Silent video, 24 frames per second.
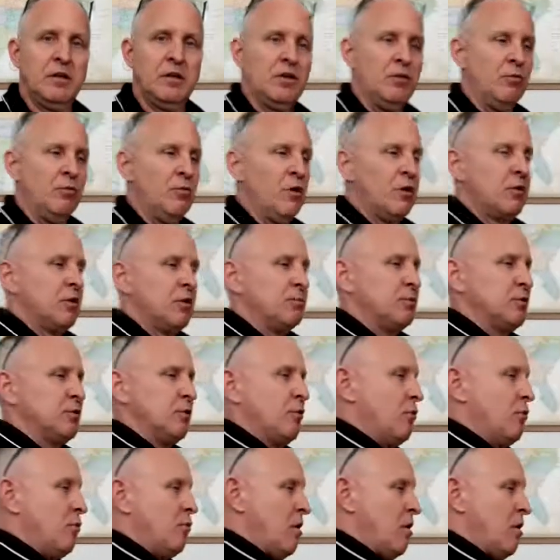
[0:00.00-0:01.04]
You walk up to
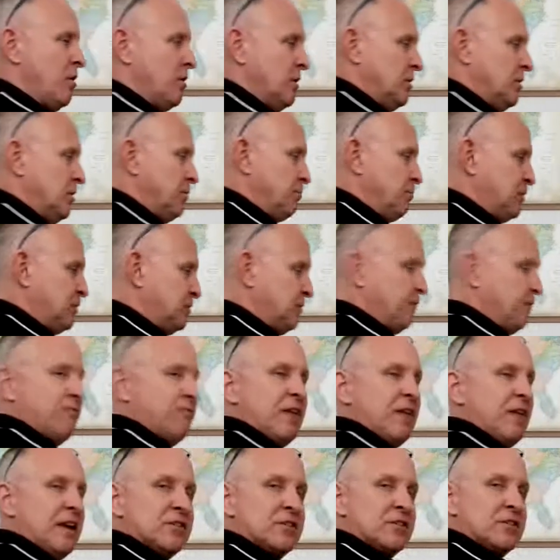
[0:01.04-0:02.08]
a wall and you put your
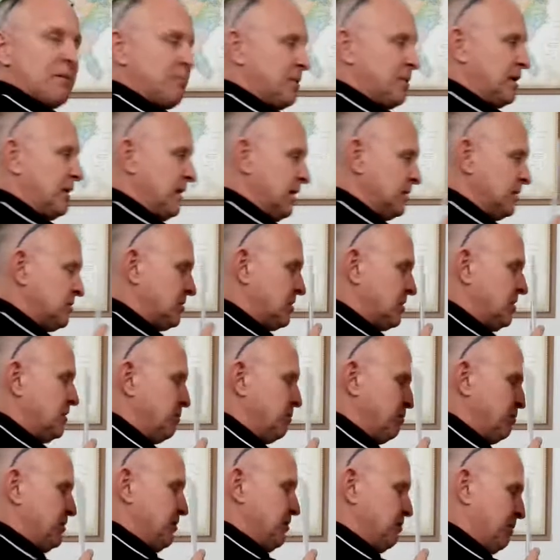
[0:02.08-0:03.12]
face up against it,
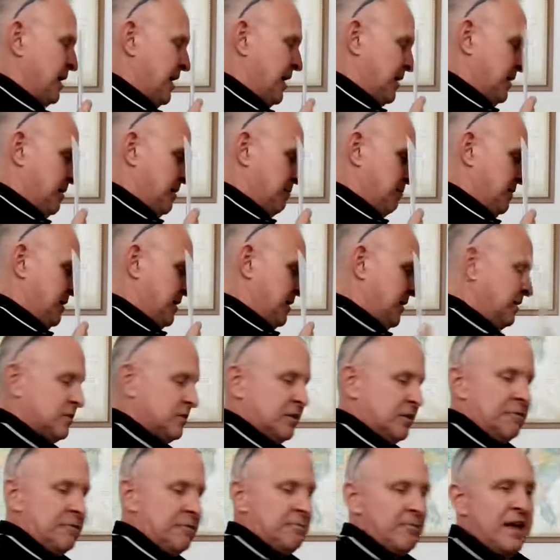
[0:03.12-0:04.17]
you put your body up
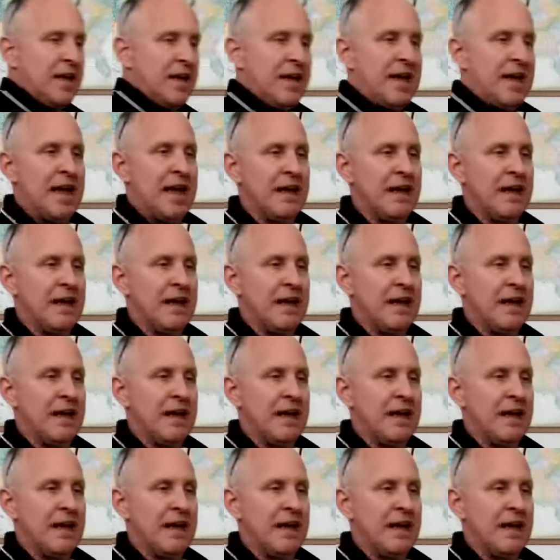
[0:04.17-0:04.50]
against it,